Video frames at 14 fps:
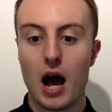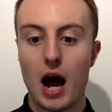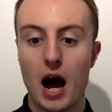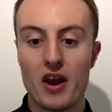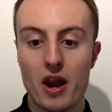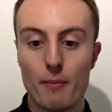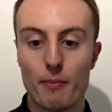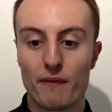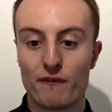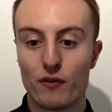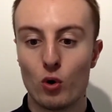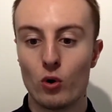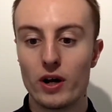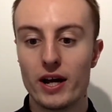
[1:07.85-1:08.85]
Number
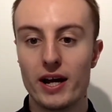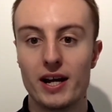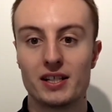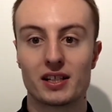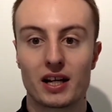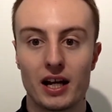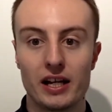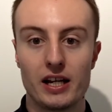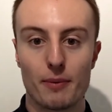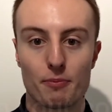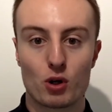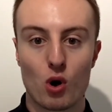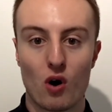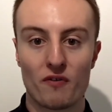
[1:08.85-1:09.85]
4 is clean
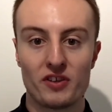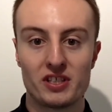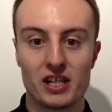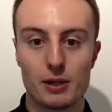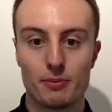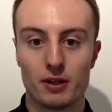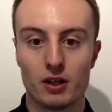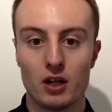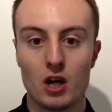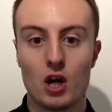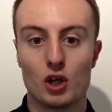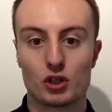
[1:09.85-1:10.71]
up your coffee table.